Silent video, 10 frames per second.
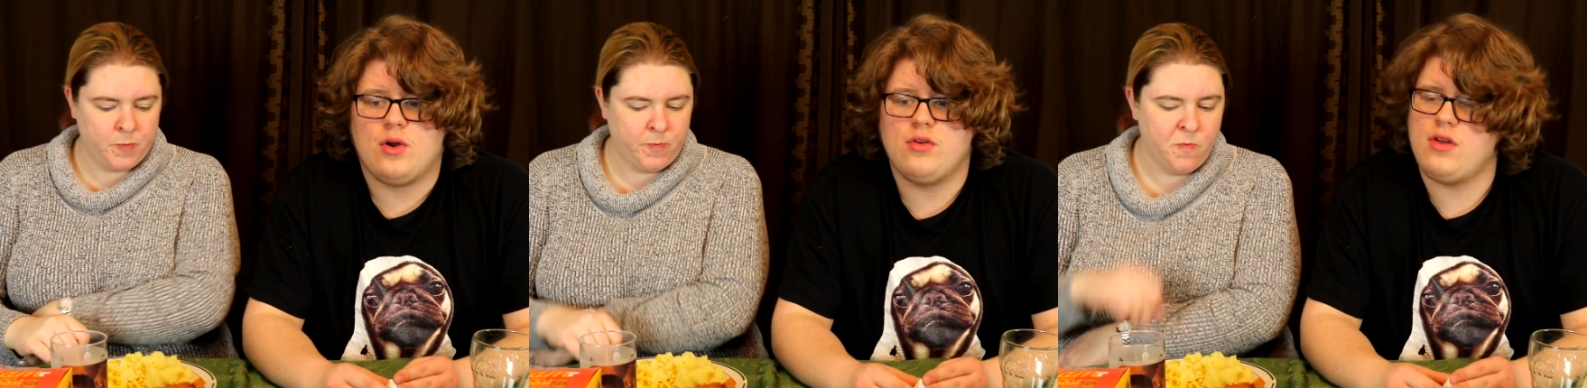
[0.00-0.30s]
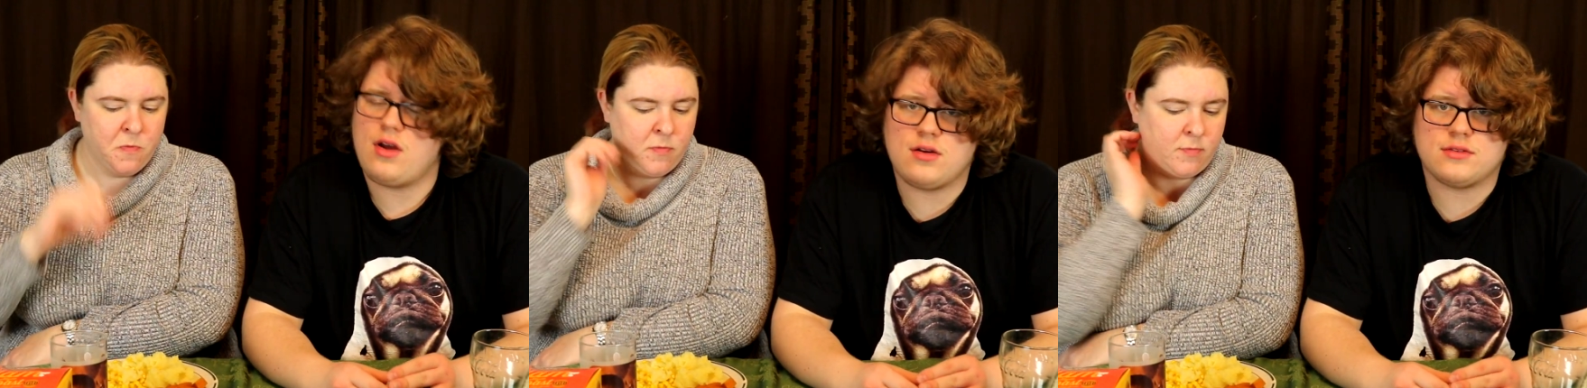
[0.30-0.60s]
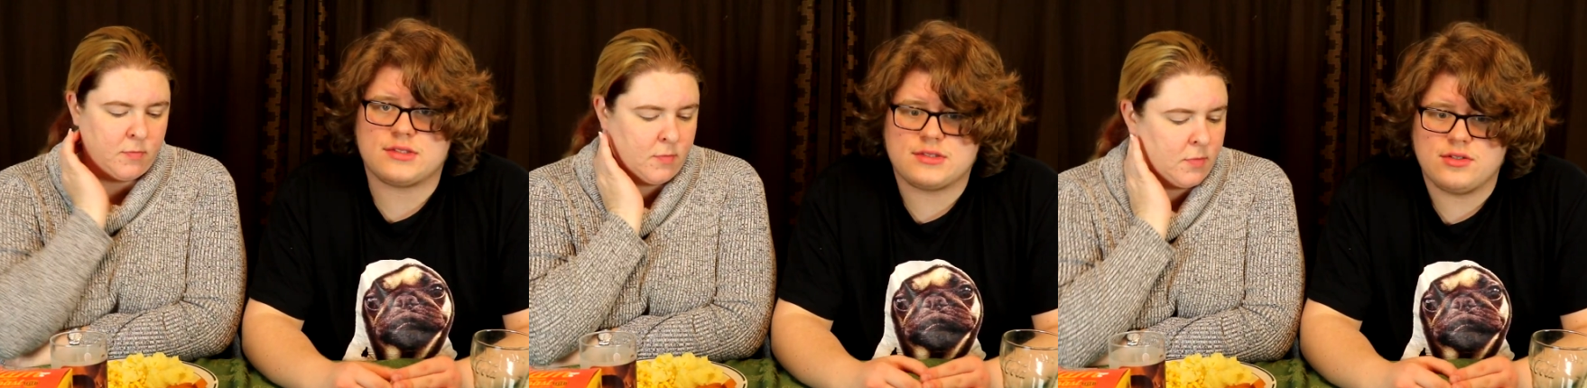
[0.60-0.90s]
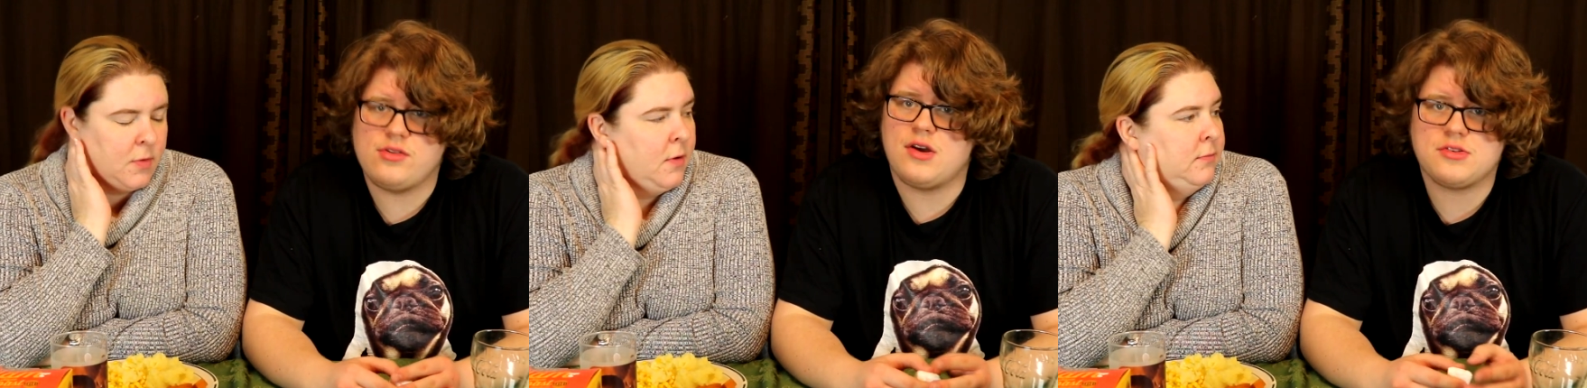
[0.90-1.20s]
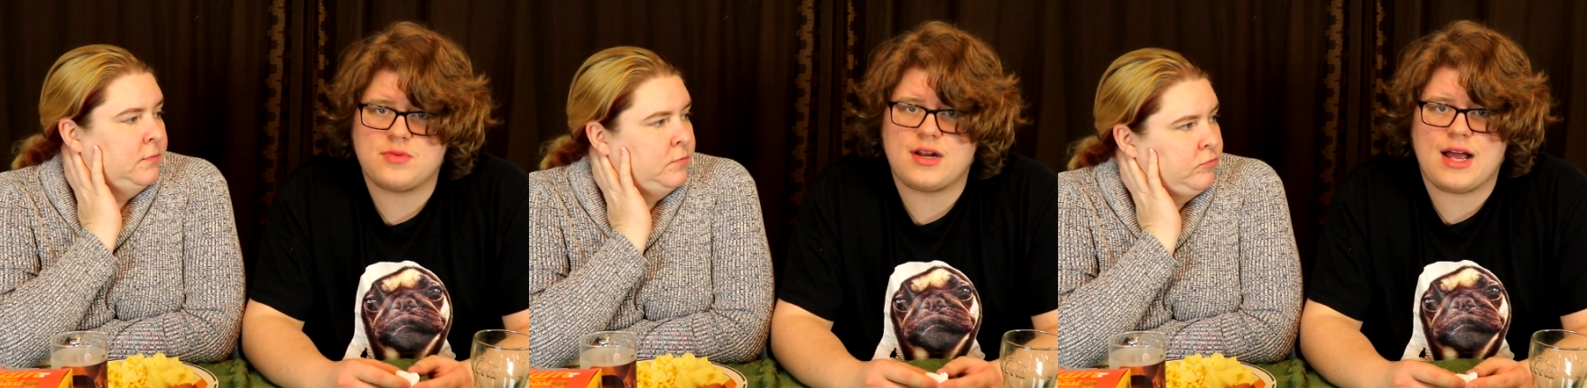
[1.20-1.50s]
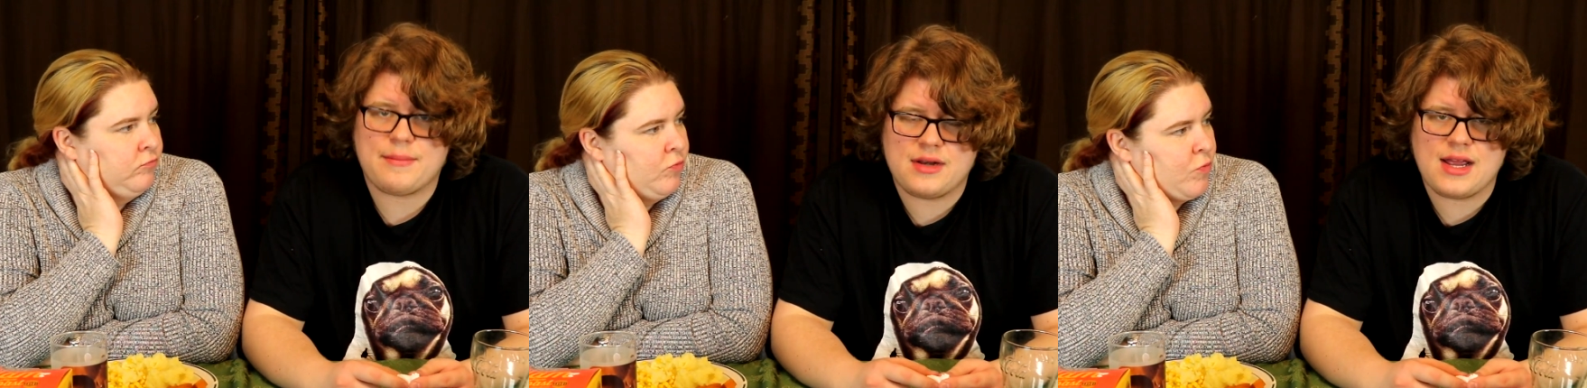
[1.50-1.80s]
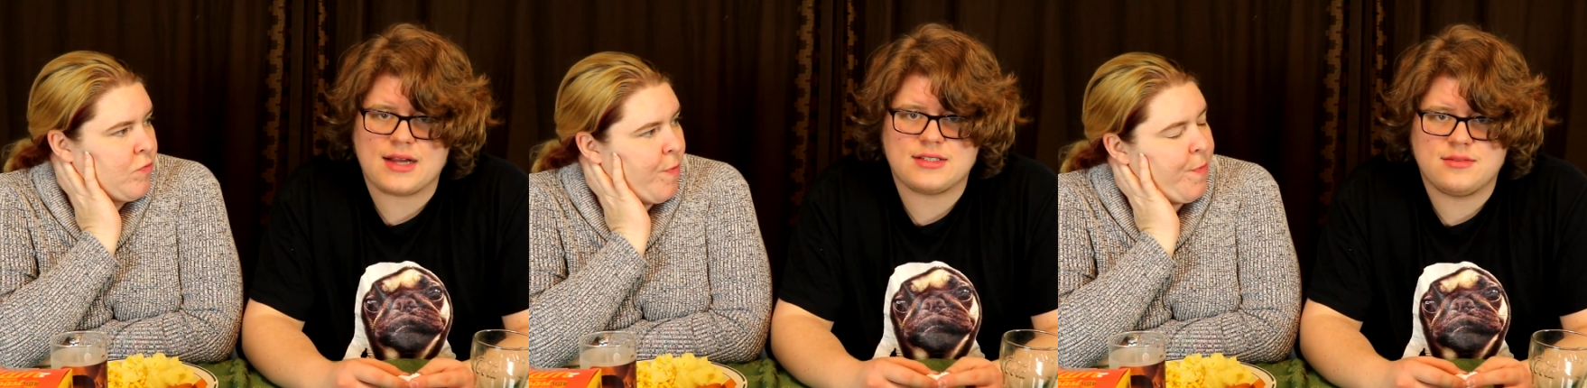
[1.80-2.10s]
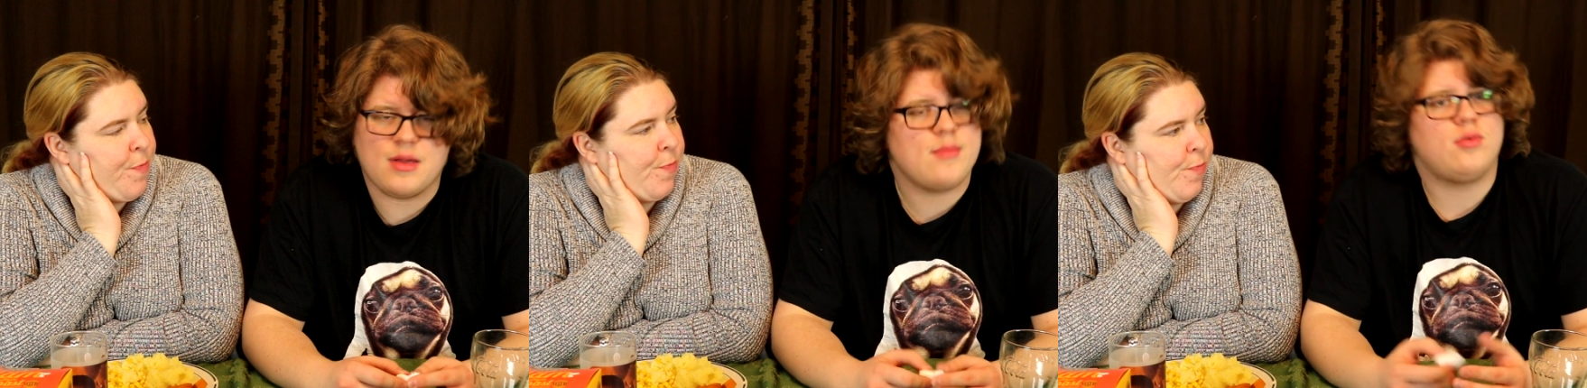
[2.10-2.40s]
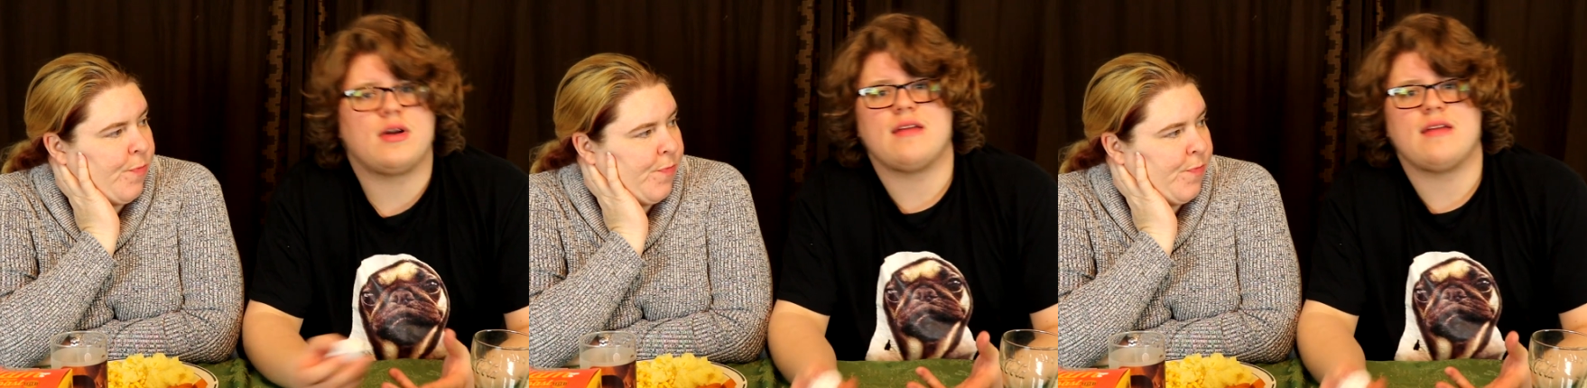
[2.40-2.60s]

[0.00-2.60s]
Speaker 1: Who knows? Who knows what'll happen next? Maybe we'll